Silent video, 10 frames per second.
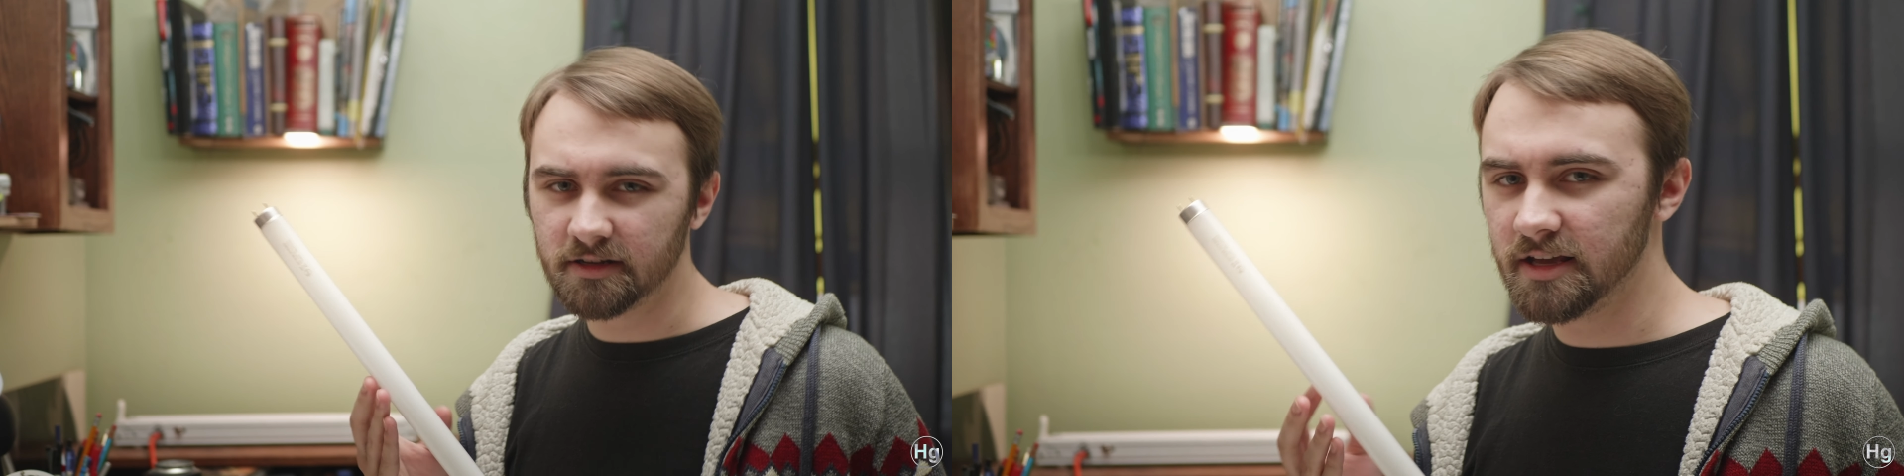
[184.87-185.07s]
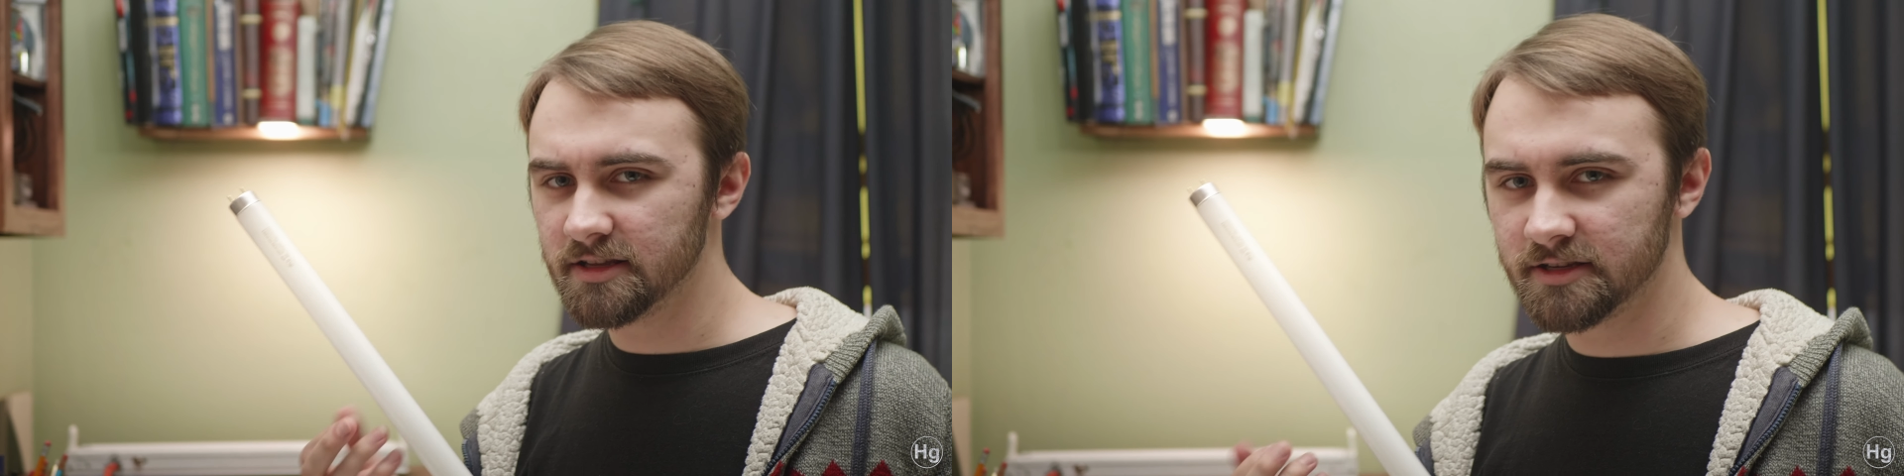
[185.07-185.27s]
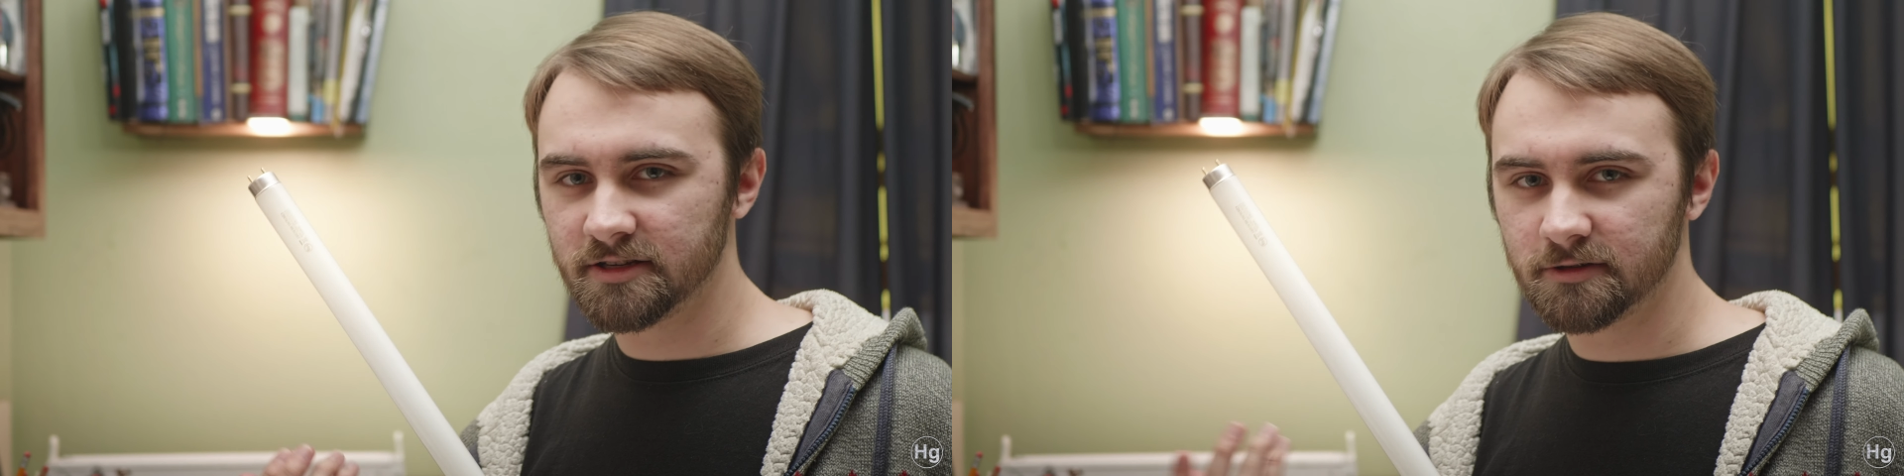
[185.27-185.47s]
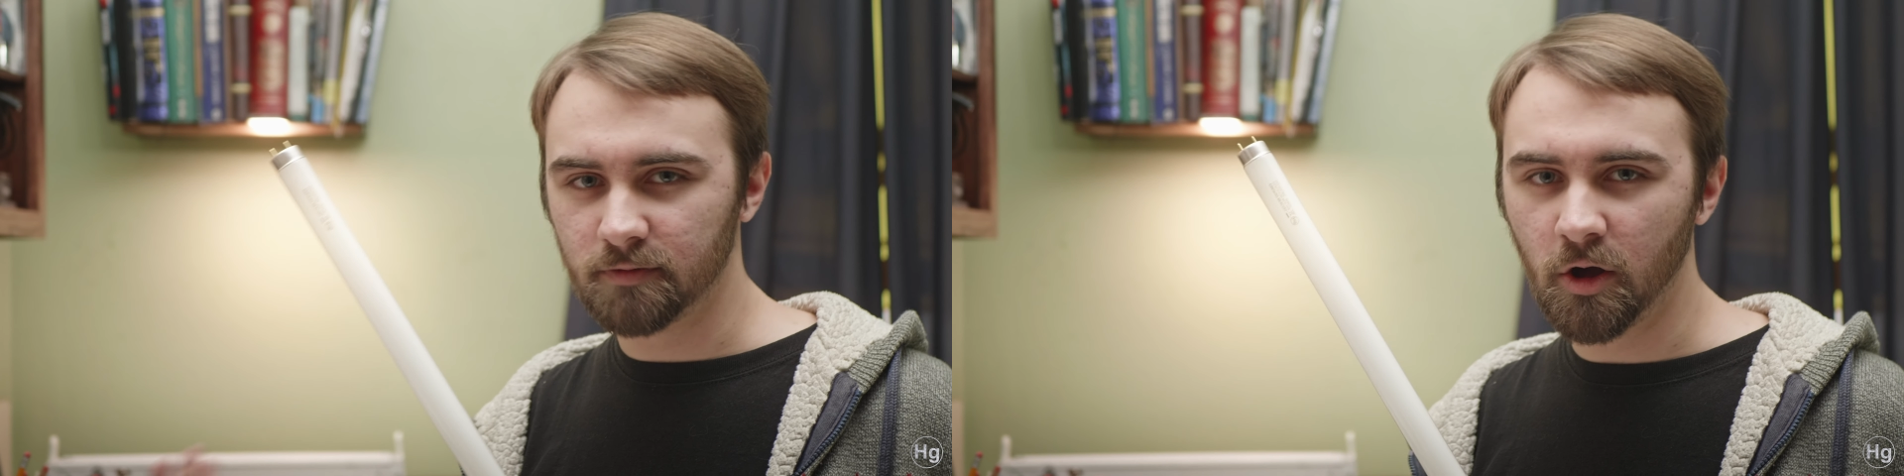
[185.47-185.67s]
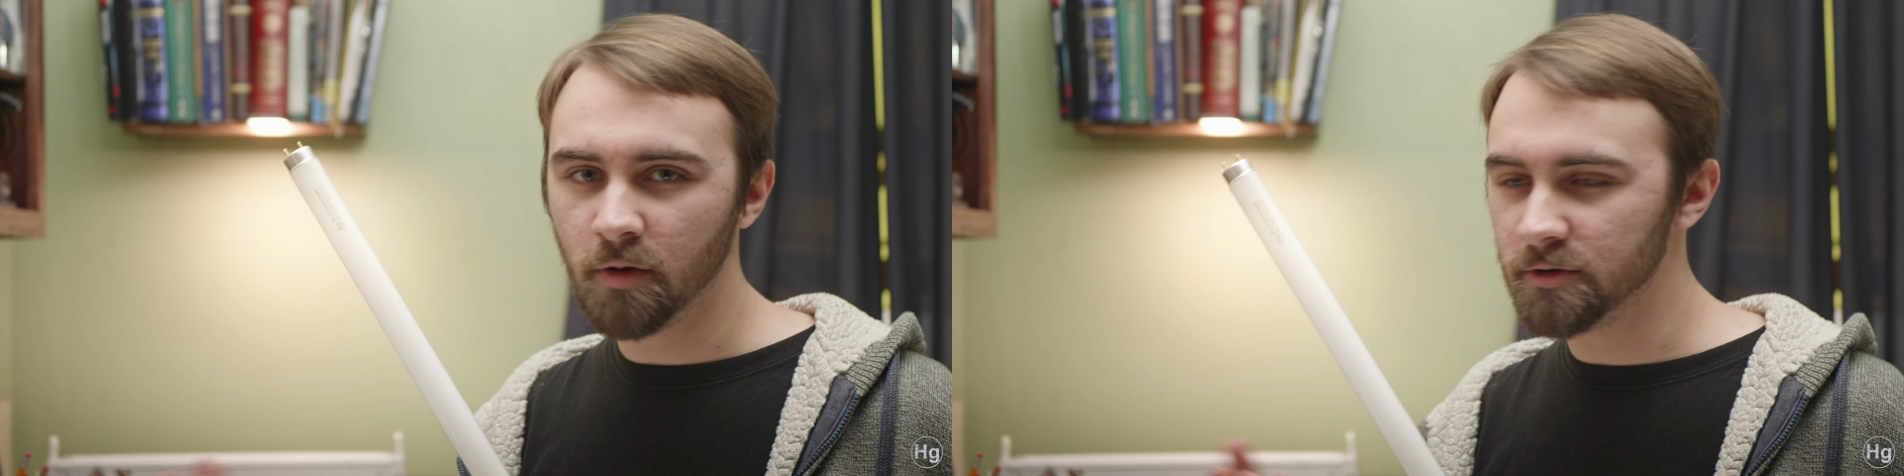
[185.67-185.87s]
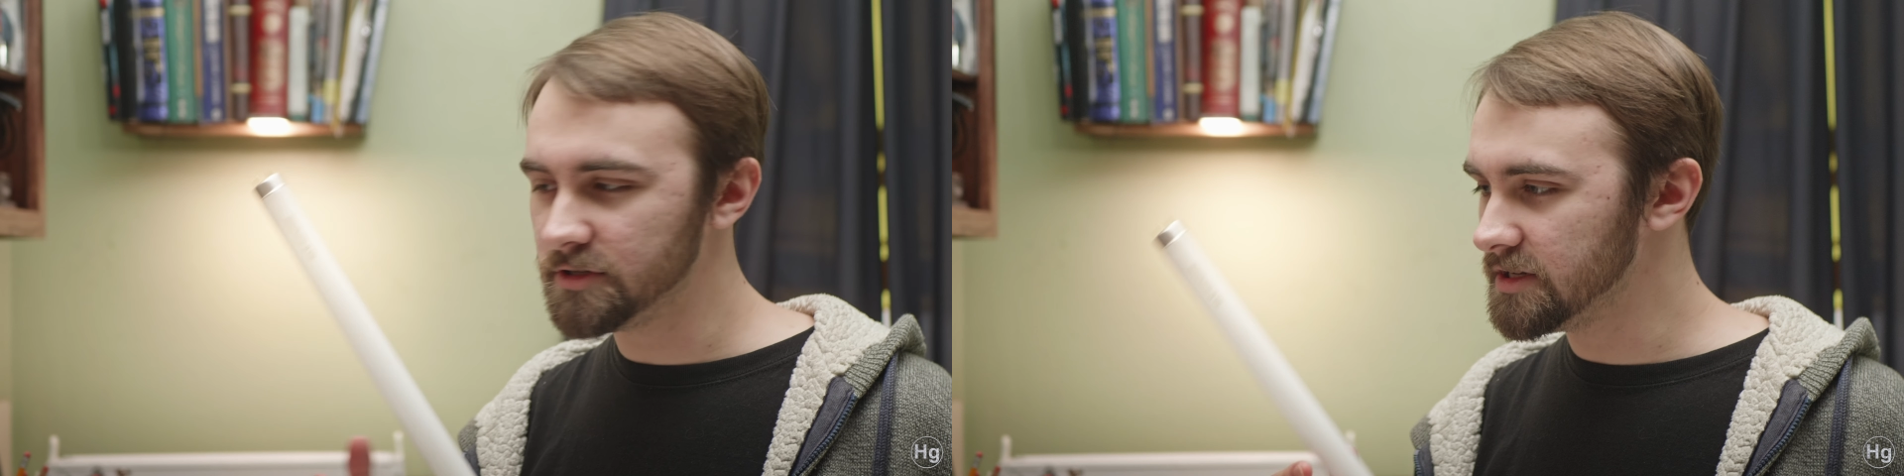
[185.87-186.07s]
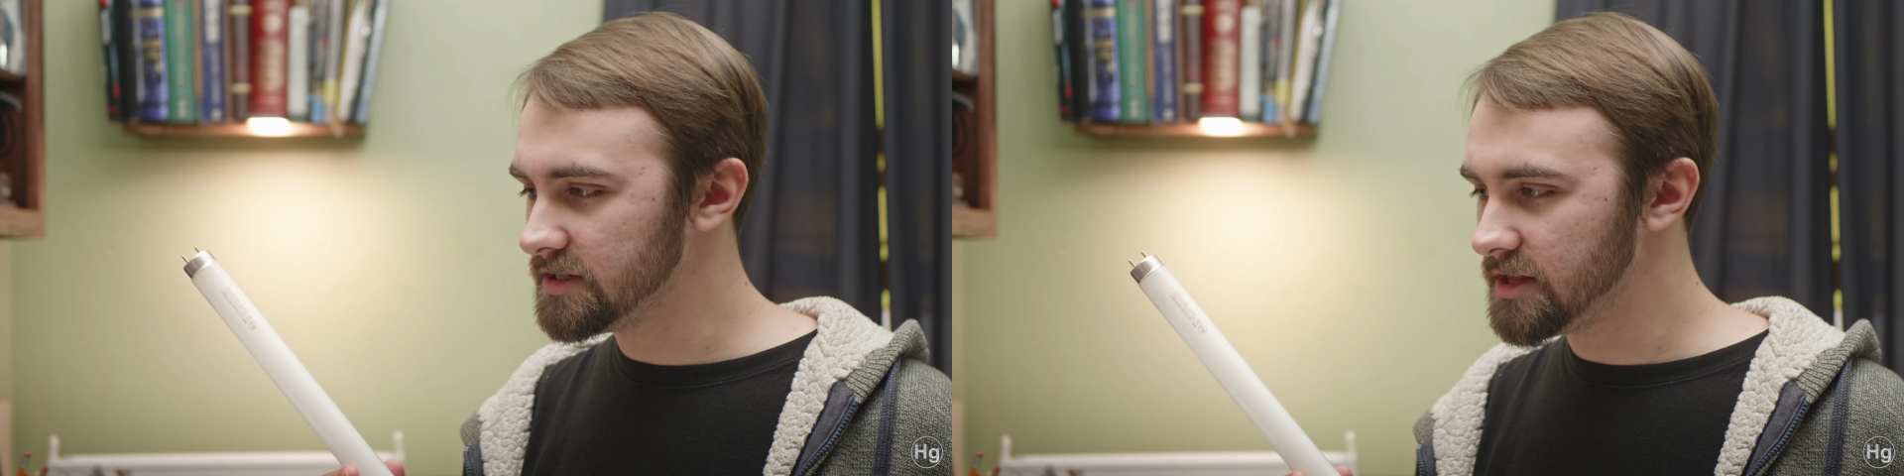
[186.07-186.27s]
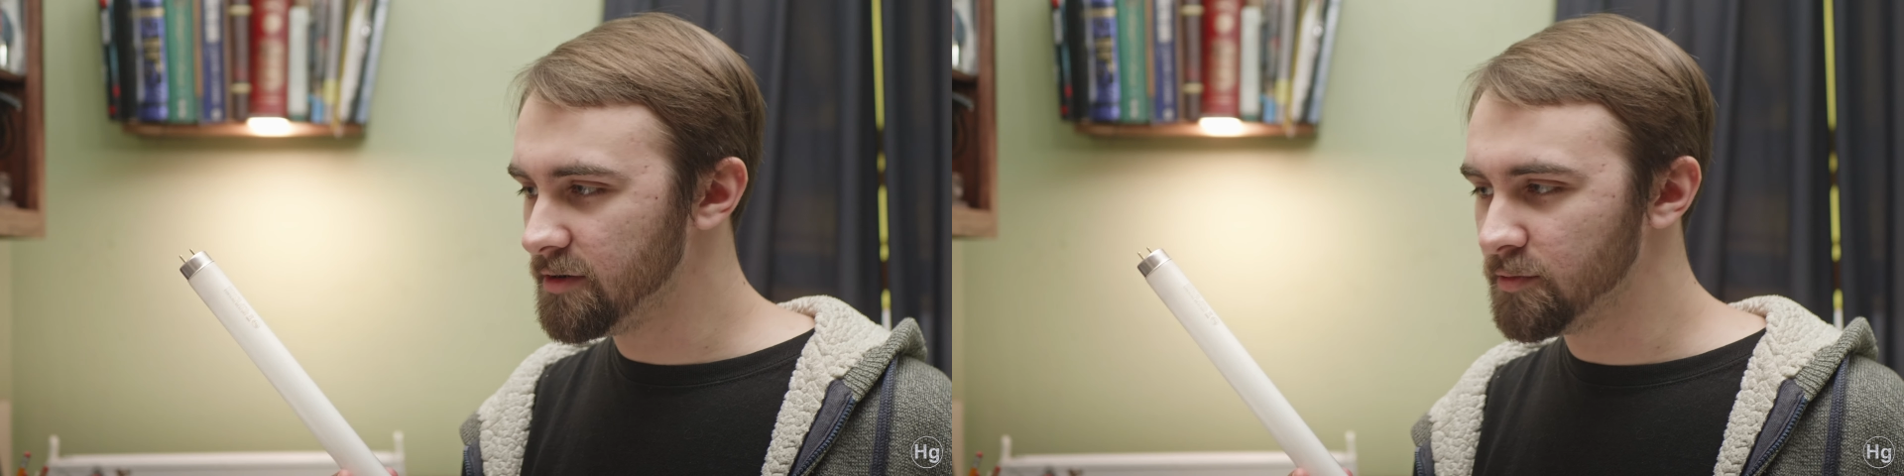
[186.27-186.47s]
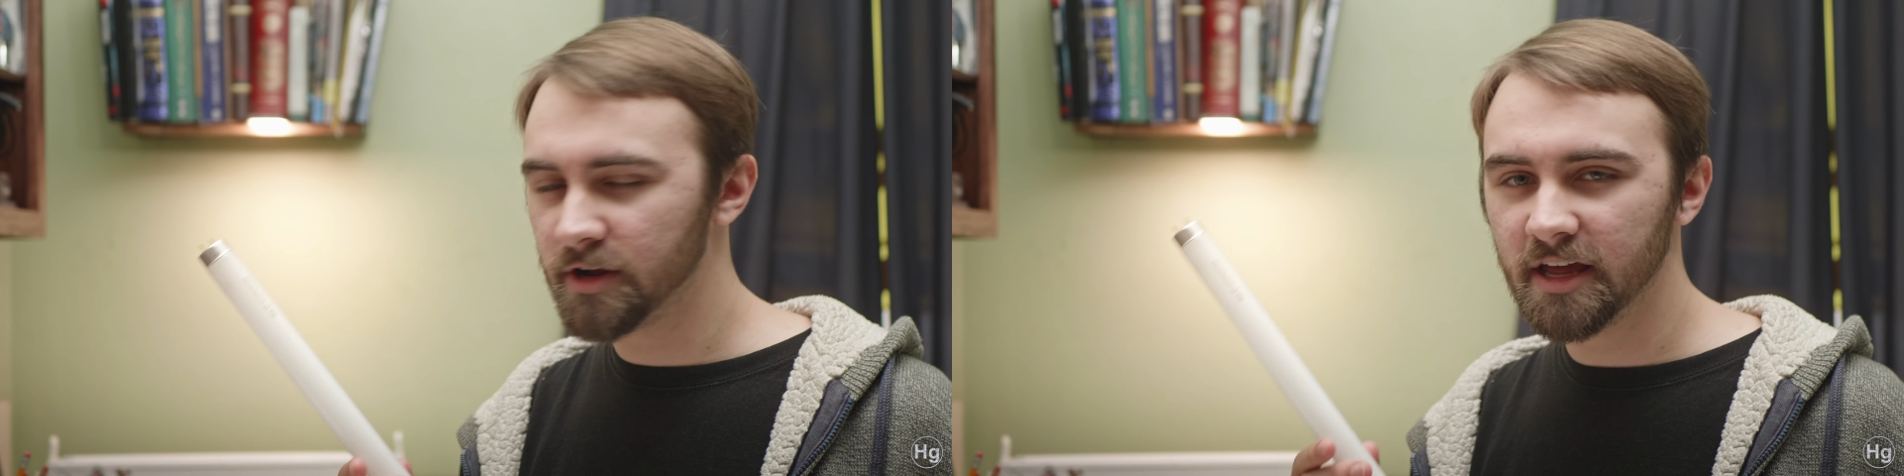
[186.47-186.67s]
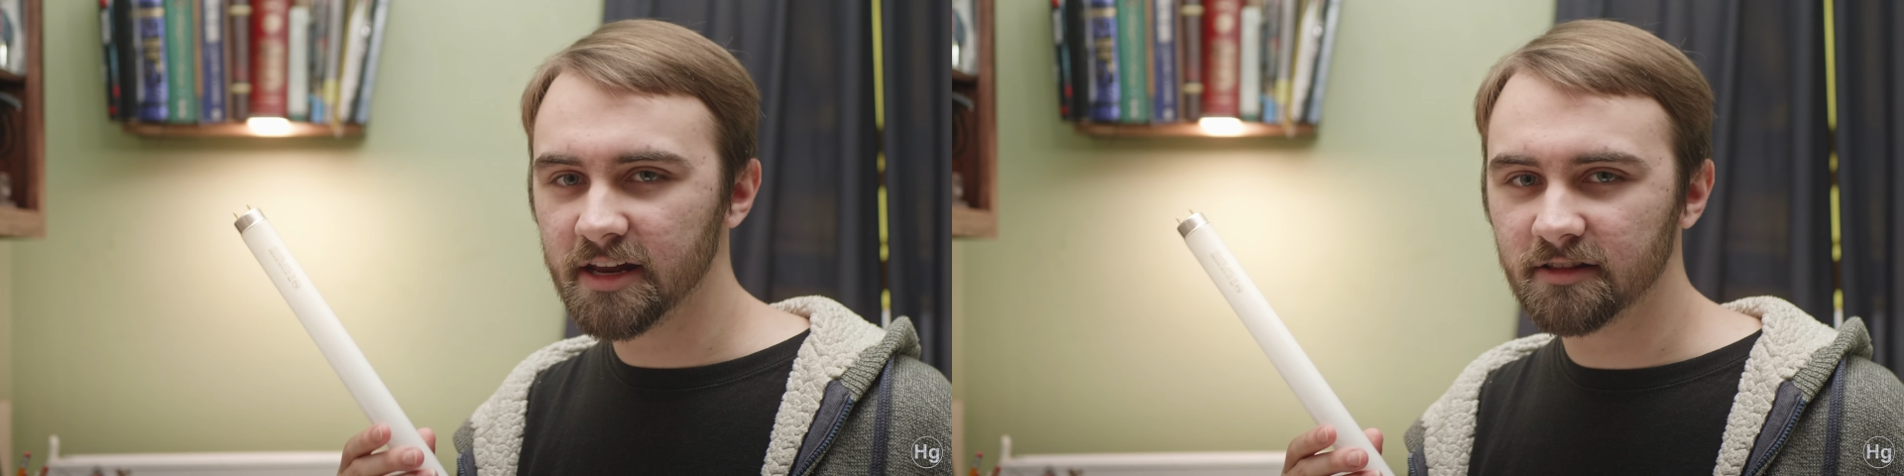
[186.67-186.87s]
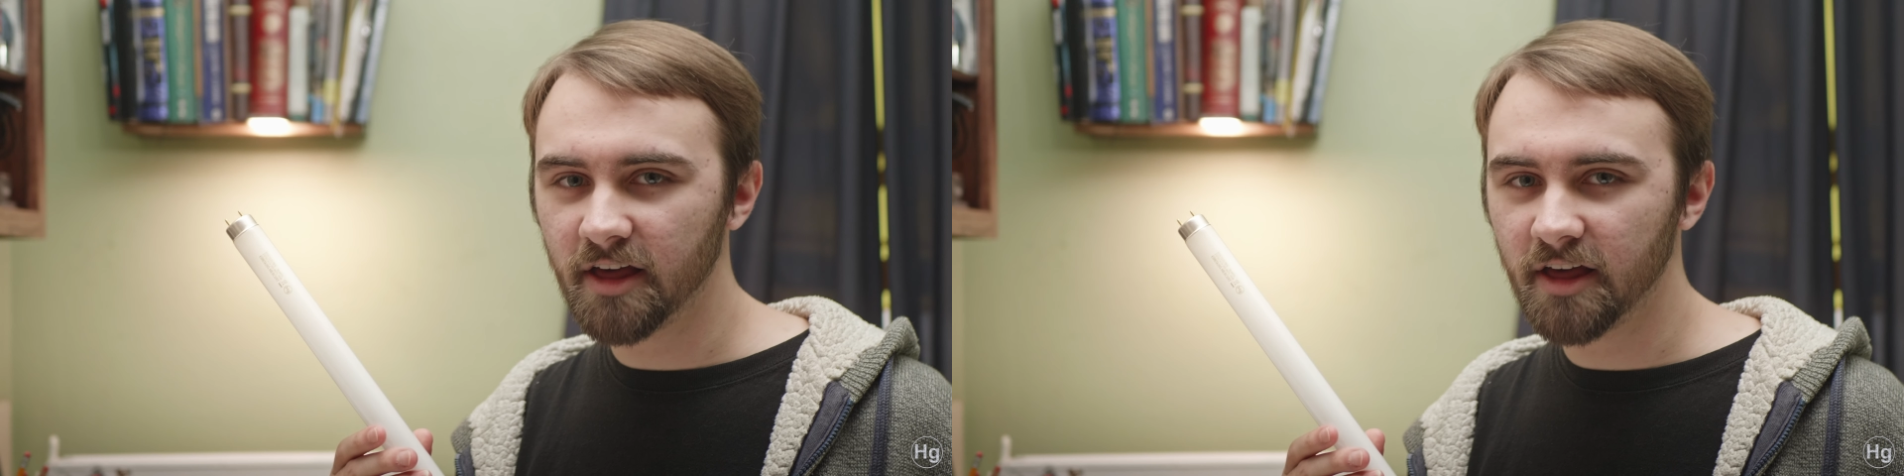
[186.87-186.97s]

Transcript: it's almost as though we're getting